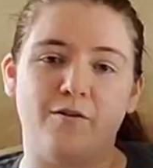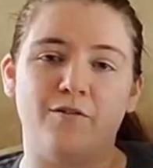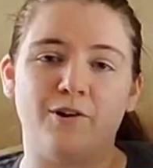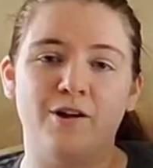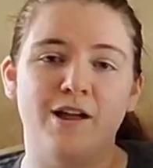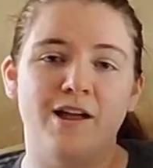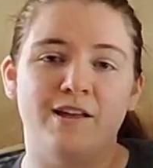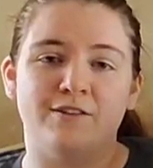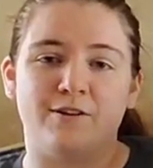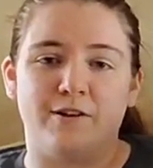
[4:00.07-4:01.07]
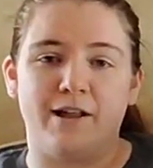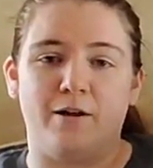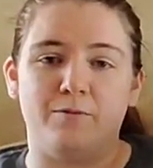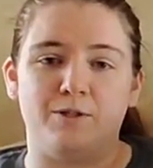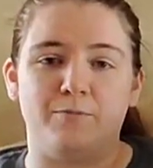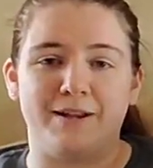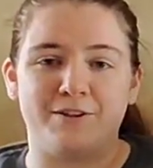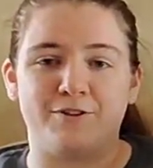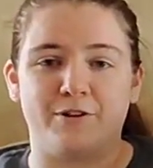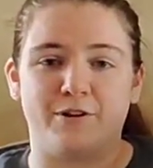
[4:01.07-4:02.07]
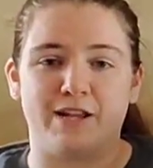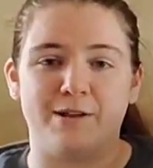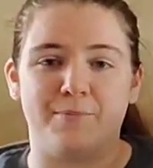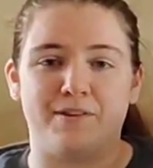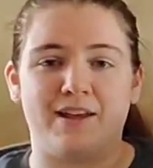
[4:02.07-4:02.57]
over. So it helps you make sure you're keeping